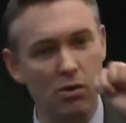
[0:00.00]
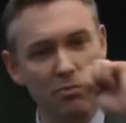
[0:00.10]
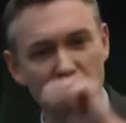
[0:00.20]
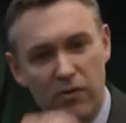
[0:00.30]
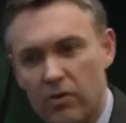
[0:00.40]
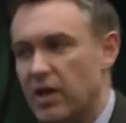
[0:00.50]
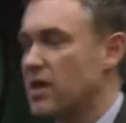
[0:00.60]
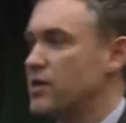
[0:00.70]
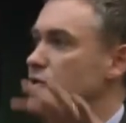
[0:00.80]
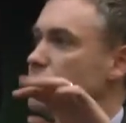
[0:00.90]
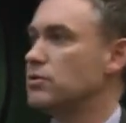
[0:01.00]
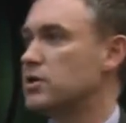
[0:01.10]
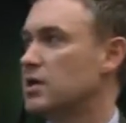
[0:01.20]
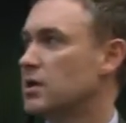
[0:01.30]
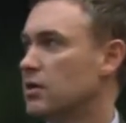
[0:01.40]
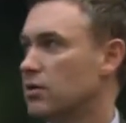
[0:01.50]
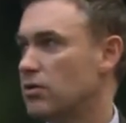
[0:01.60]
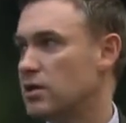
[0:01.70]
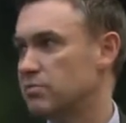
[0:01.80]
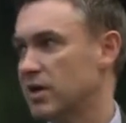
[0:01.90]
on before they then choose who
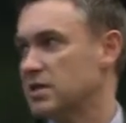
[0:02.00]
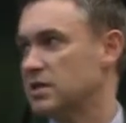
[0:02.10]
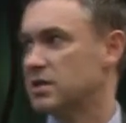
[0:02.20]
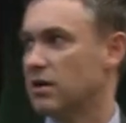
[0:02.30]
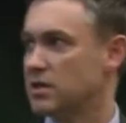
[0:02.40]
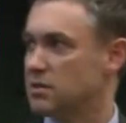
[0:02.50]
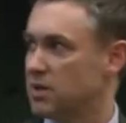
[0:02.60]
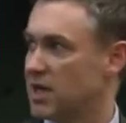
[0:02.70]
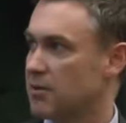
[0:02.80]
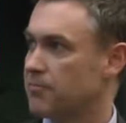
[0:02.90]
this person is going to be.